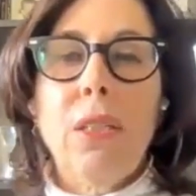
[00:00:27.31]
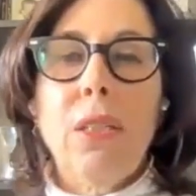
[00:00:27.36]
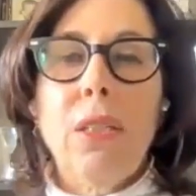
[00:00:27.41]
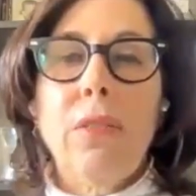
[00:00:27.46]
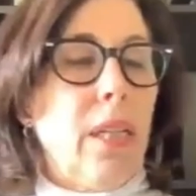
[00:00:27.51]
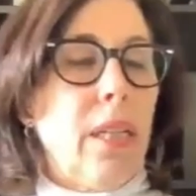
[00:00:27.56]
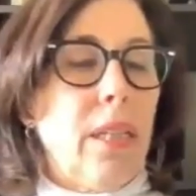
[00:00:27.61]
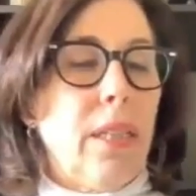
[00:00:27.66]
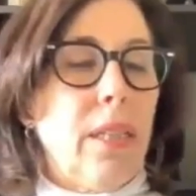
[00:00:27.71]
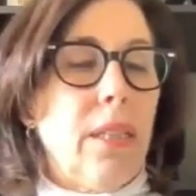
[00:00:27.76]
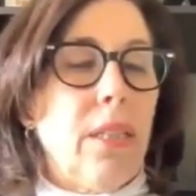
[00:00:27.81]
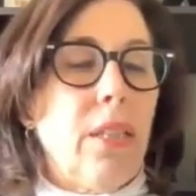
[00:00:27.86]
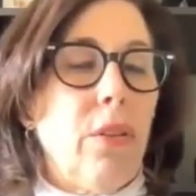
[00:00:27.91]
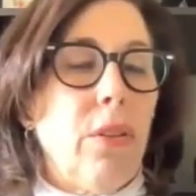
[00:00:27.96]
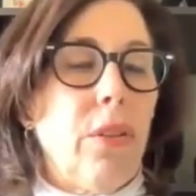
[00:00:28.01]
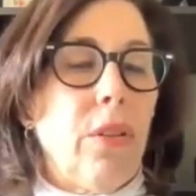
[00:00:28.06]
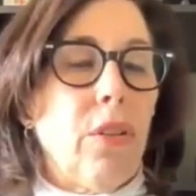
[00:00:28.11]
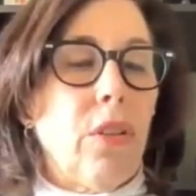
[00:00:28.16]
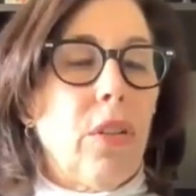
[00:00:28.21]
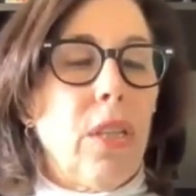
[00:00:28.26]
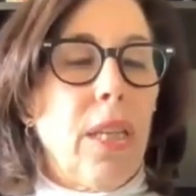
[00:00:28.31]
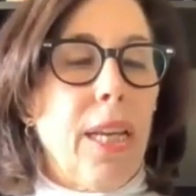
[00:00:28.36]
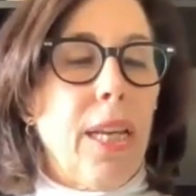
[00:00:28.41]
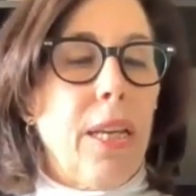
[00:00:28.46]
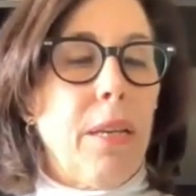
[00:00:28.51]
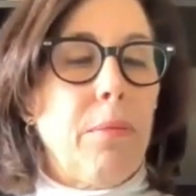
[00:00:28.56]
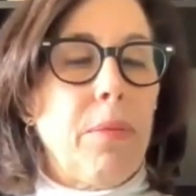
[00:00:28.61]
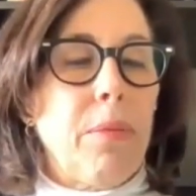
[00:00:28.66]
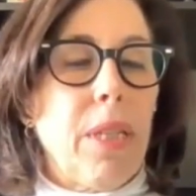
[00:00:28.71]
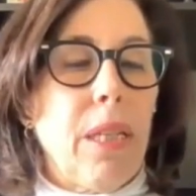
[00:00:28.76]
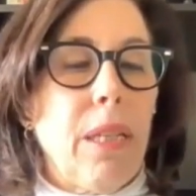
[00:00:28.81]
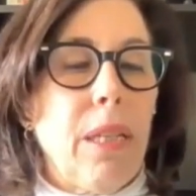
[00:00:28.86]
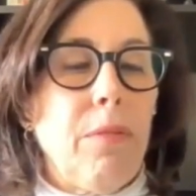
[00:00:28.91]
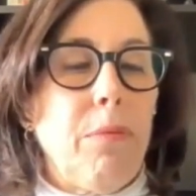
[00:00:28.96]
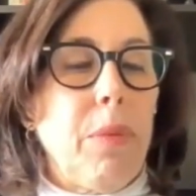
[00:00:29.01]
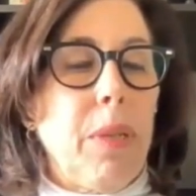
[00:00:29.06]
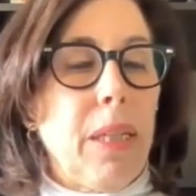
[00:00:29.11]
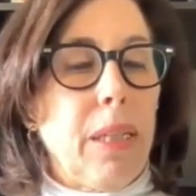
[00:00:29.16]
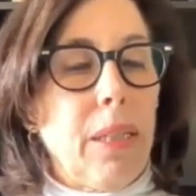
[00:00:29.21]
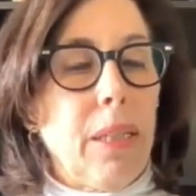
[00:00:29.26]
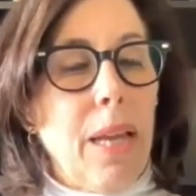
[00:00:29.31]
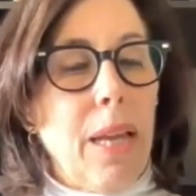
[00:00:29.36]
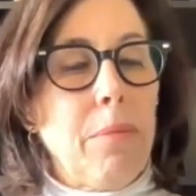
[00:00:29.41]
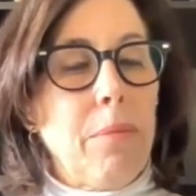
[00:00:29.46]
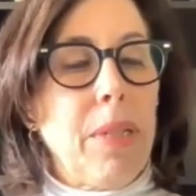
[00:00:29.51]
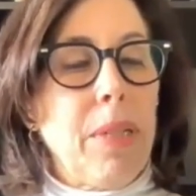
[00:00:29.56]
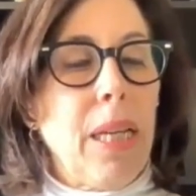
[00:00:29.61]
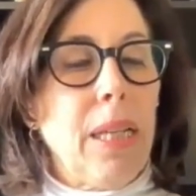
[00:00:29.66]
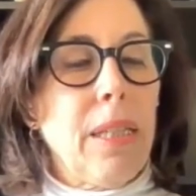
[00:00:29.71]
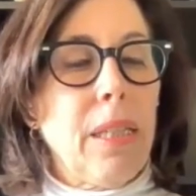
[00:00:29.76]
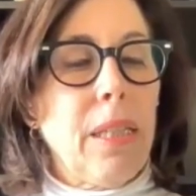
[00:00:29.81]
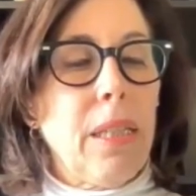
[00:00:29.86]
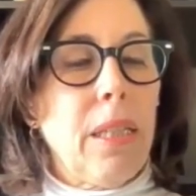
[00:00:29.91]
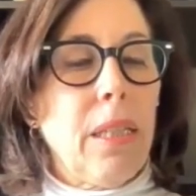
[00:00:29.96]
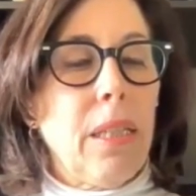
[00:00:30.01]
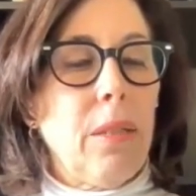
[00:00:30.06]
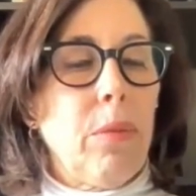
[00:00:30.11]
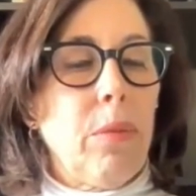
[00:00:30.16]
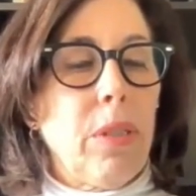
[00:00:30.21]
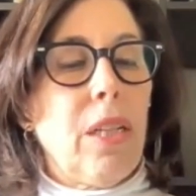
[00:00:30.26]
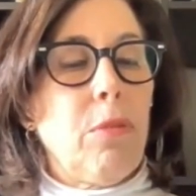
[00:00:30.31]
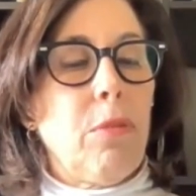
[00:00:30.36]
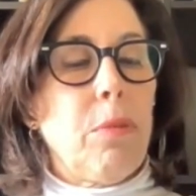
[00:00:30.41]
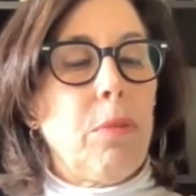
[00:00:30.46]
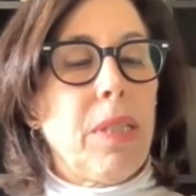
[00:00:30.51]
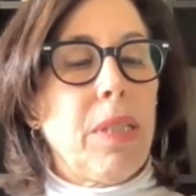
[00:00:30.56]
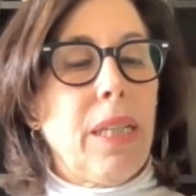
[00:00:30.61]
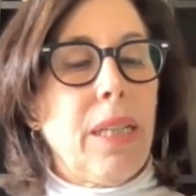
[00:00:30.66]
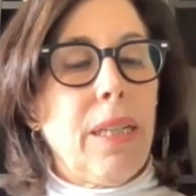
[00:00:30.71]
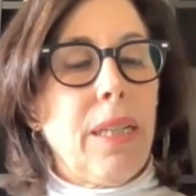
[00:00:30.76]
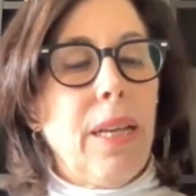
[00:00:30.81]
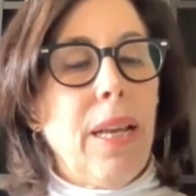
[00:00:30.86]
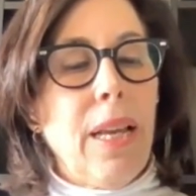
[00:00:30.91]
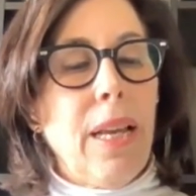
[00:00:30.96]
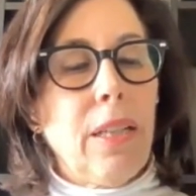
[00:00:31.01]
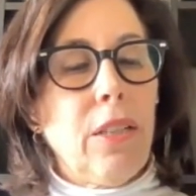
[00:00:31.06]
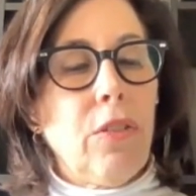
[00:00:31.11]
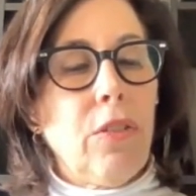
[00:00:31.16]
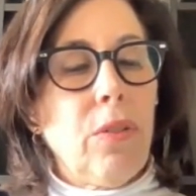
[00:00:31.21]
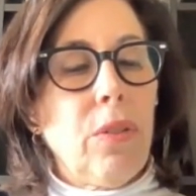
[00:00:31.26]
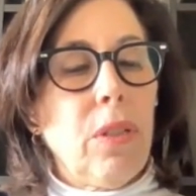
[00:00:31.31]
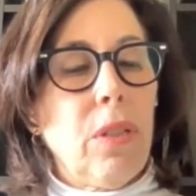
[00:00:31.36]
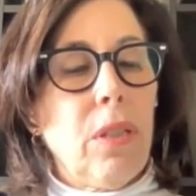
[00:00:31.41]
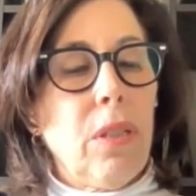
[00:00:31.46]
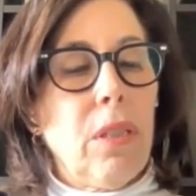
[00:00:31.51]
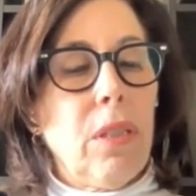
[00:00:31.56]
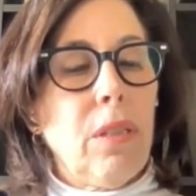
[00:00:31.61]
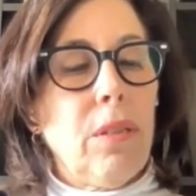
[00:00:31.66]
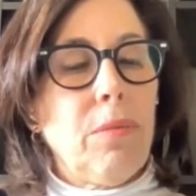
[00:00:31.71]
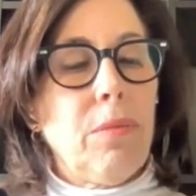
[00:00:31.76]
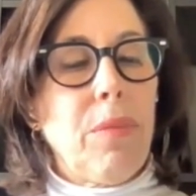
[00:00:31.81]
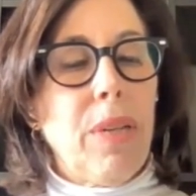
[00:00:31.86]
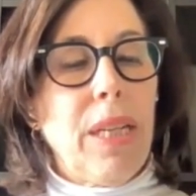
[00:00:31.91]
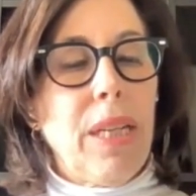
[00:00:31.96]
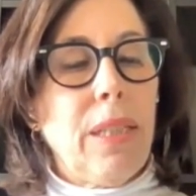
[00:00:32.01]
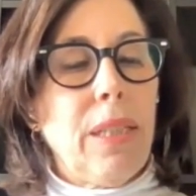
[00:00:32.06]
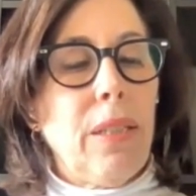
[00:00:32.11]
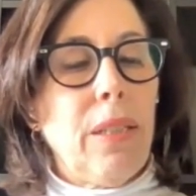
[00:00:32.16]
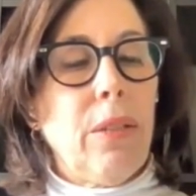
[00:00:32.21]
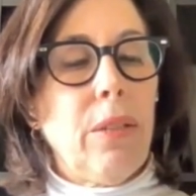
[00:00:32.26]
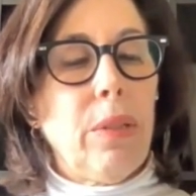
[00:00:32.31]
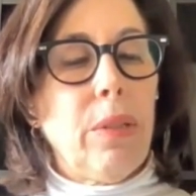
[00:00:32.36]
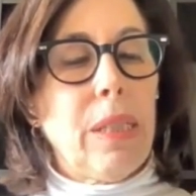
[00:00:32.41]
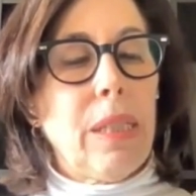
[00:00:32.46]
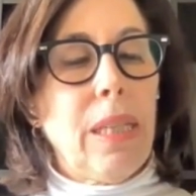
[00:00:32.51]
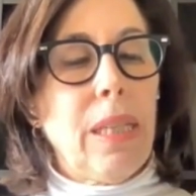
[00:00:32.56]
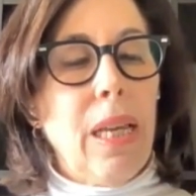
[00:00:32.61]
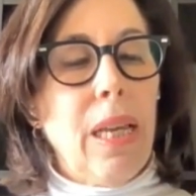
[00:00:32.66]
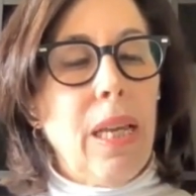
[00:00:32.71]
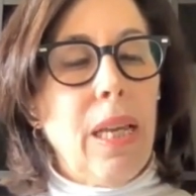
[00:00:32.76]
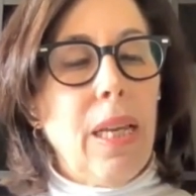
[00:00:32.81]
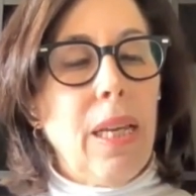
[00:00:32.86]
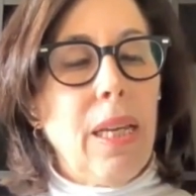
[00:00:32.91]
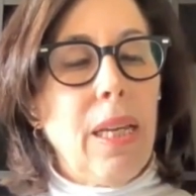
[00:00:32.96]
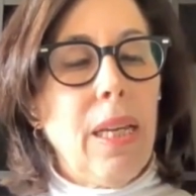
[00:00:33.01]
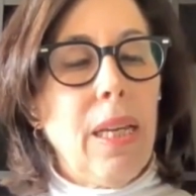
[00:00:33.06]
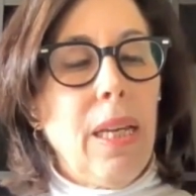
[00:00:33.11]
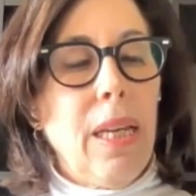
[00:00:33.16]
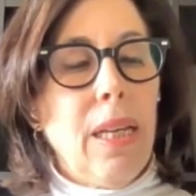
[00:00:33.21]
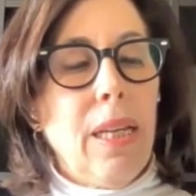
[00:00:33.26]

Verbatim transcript: And so their claims of being lab tested, 100% natural, made in the USA,